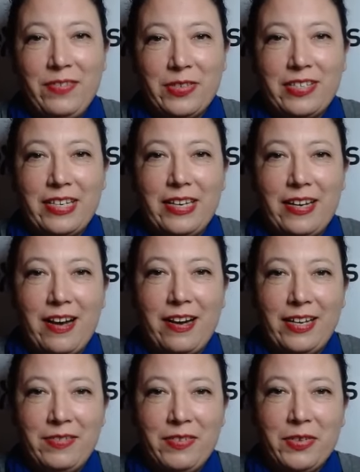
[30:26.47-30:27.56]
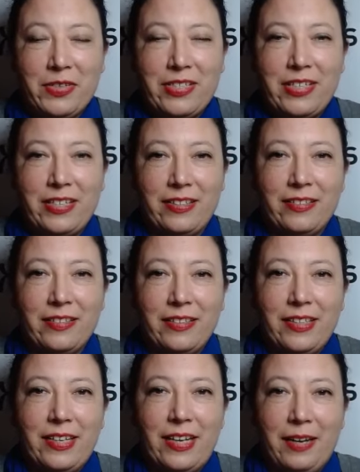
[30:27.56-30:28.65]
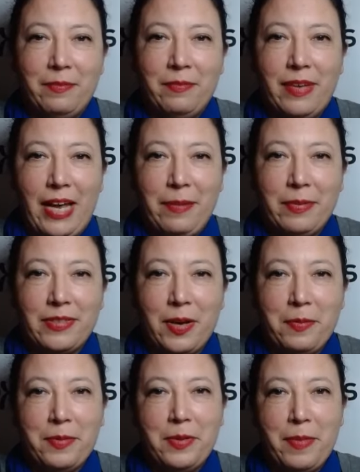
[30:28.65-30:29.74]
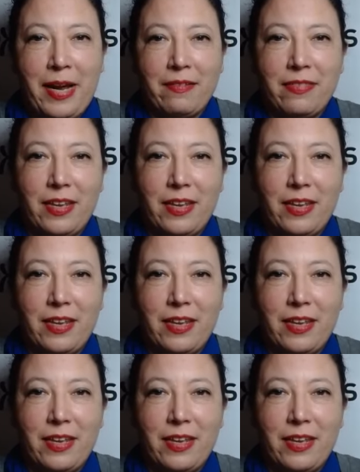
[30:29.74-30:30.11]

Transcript: still alive, if you're still able to open your mouth,